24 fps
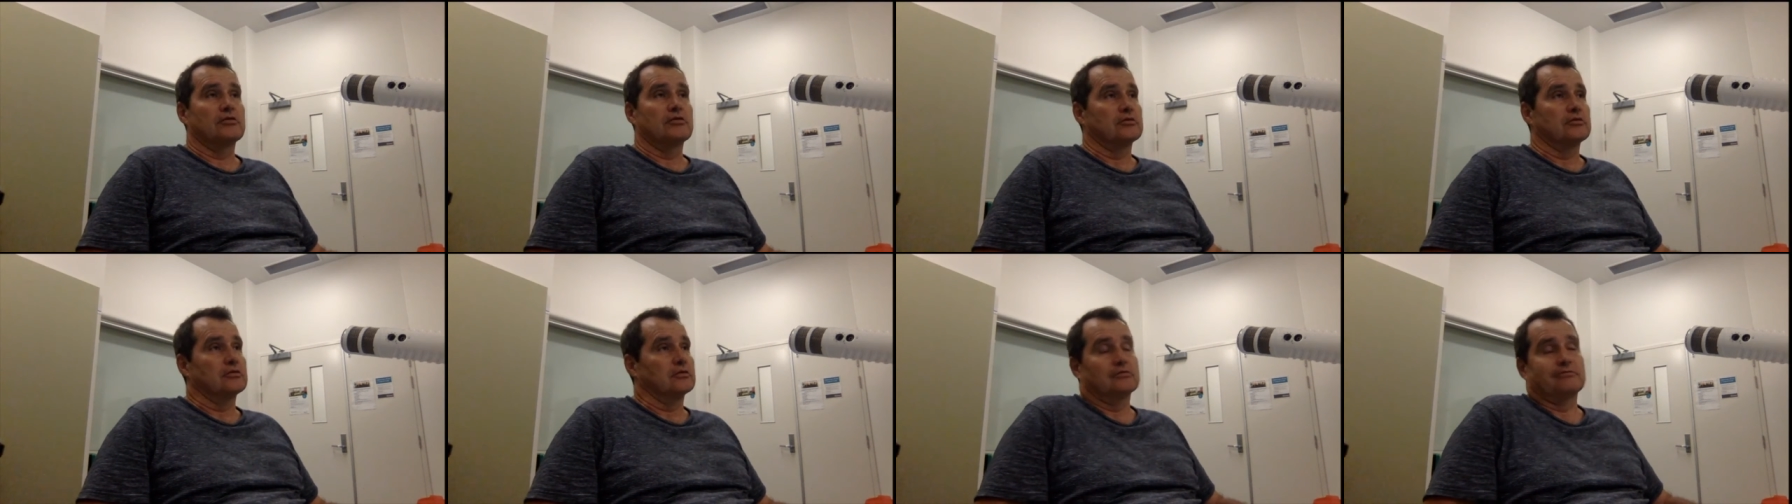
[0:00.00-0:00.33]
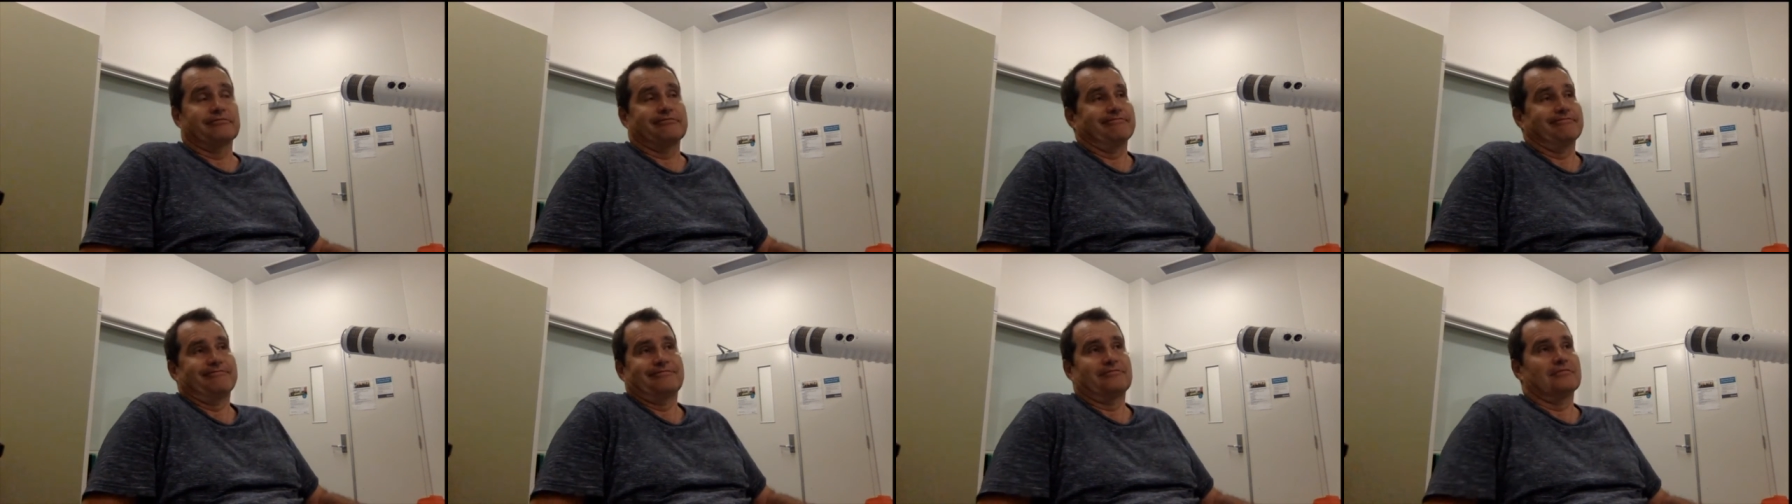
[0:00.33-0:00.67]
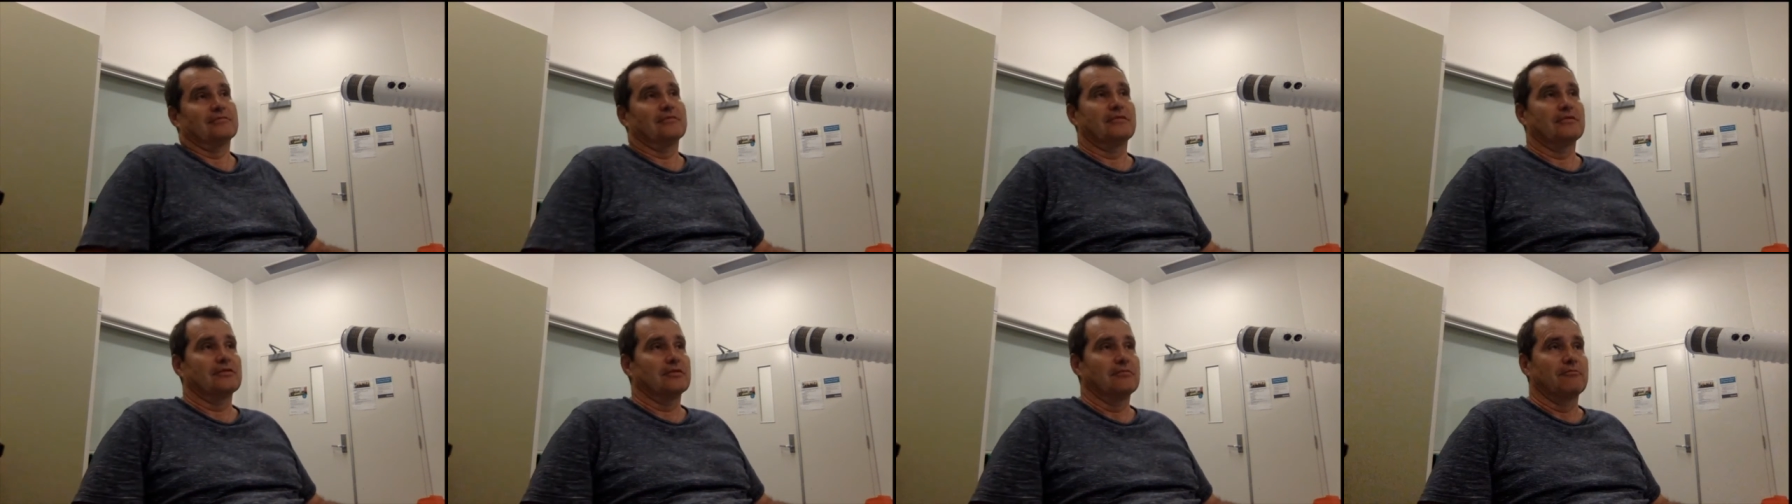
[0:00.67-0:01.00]

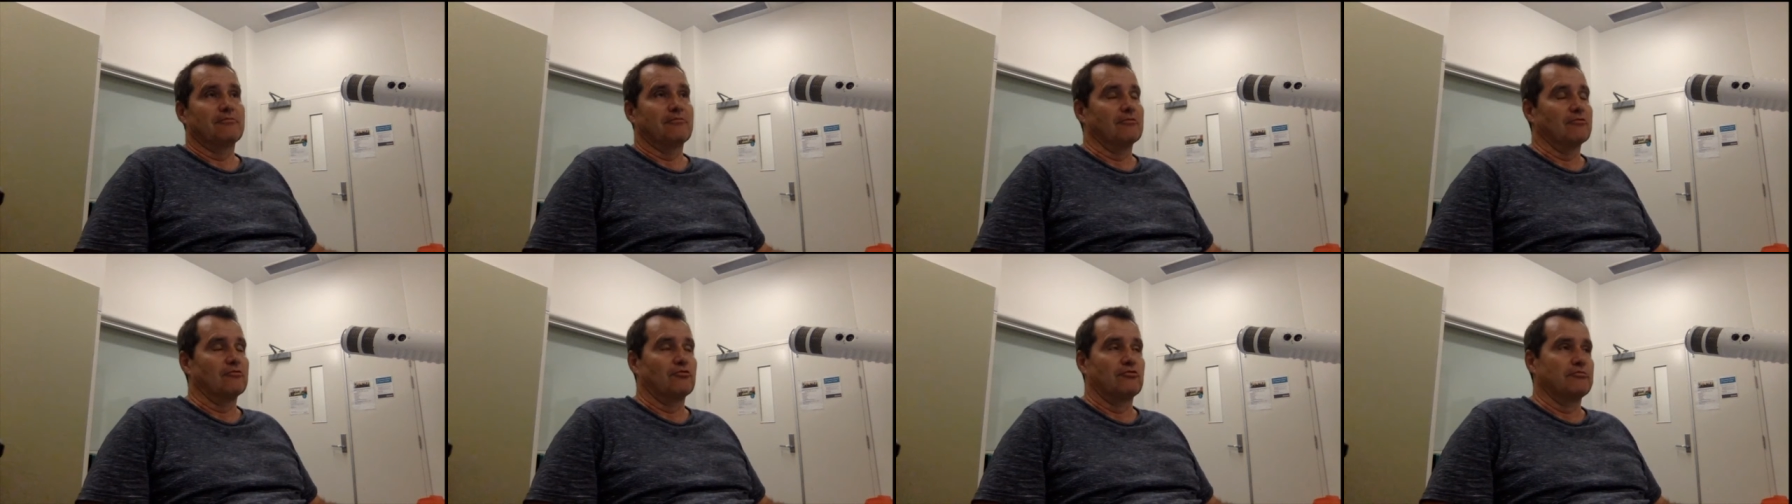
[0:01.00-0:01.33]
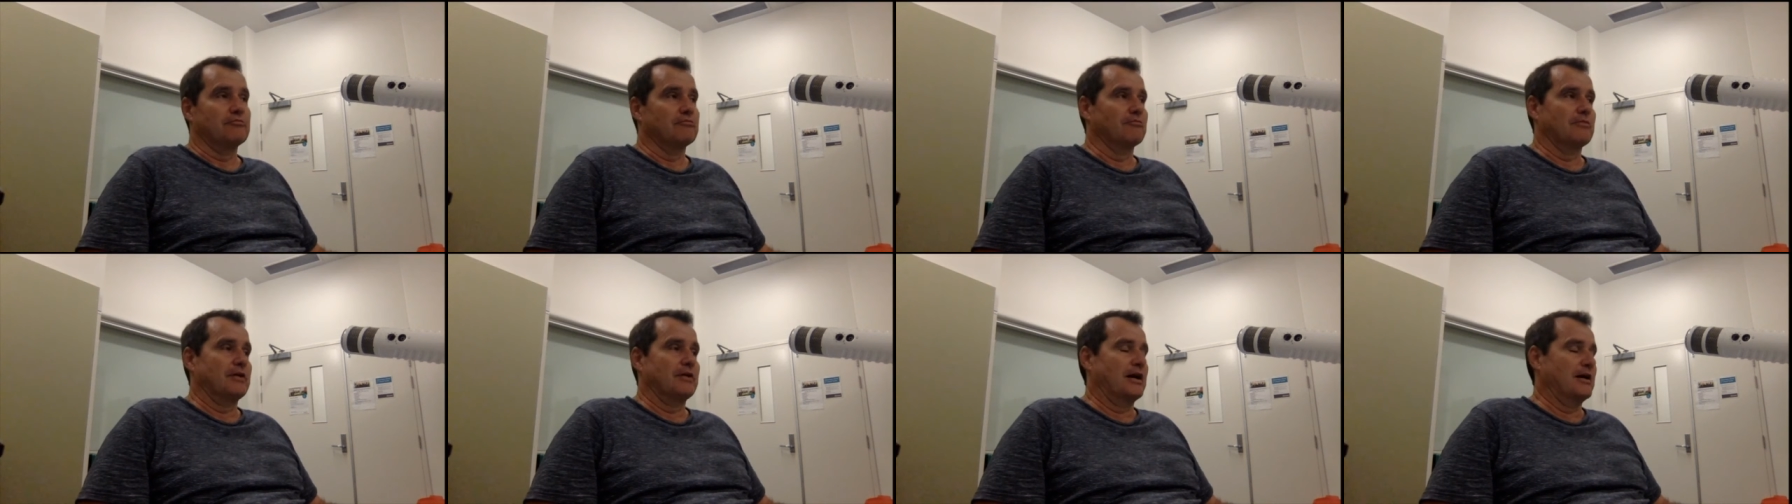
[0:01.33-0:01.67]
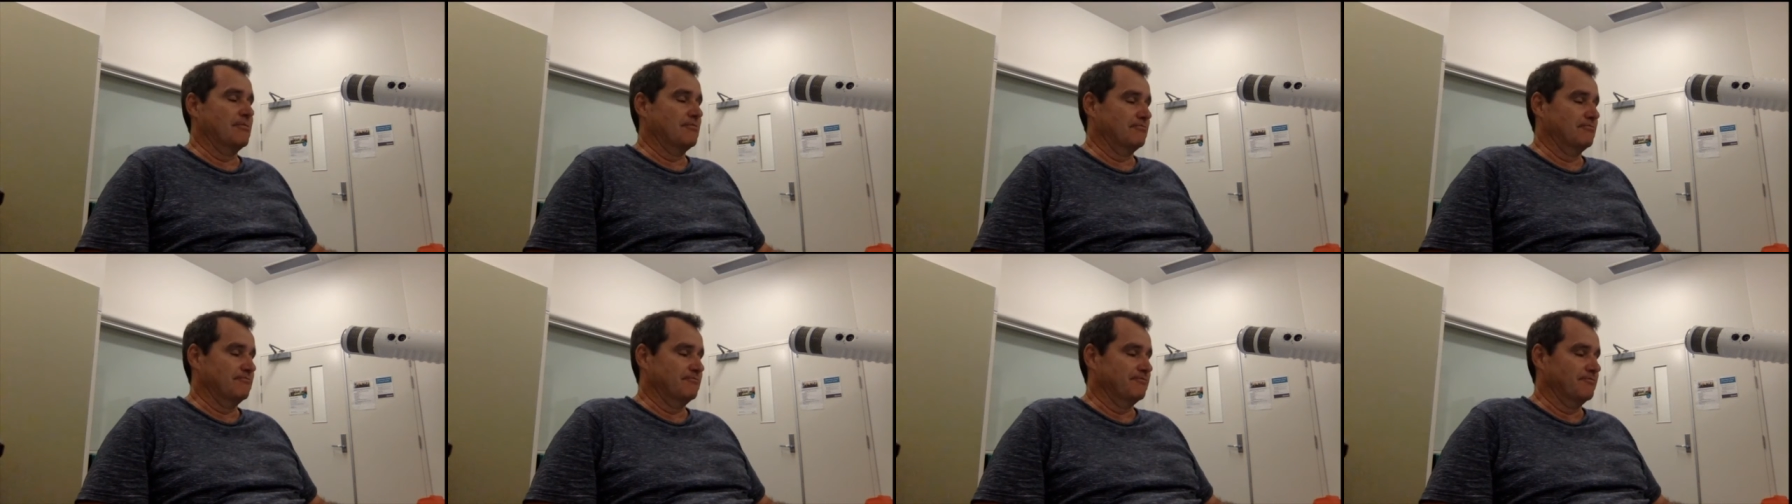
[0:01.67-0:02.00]
or
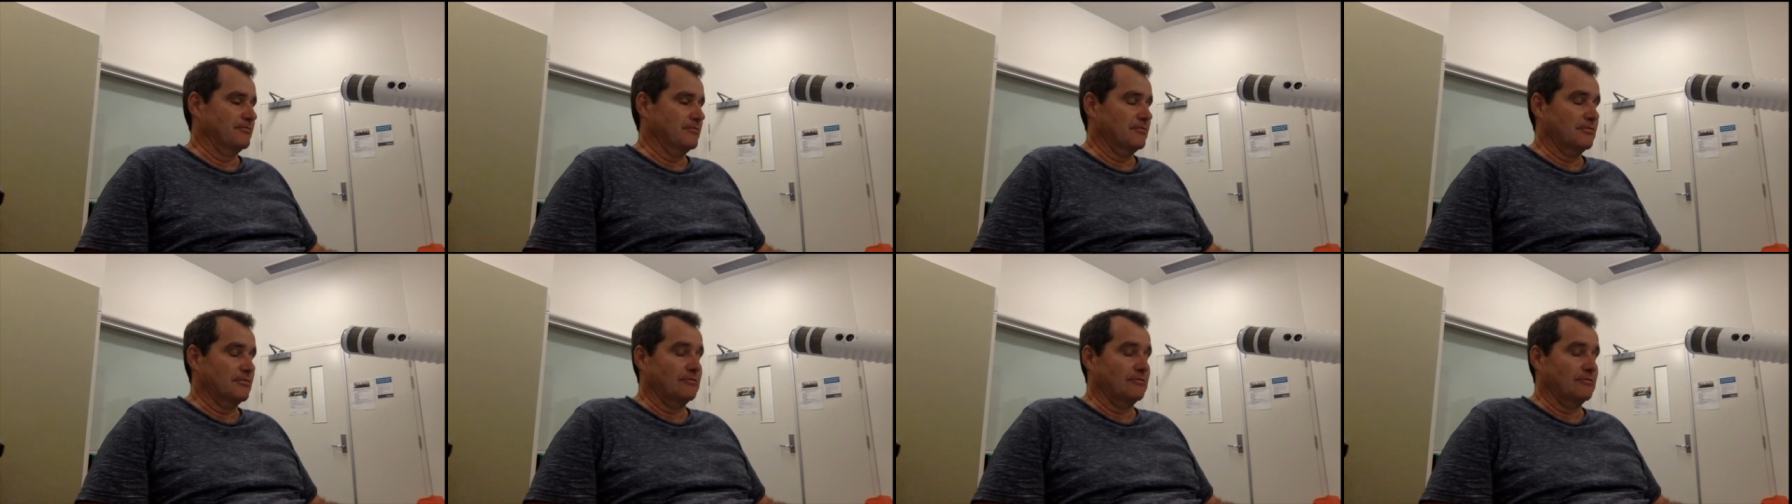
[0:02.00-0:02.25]
um,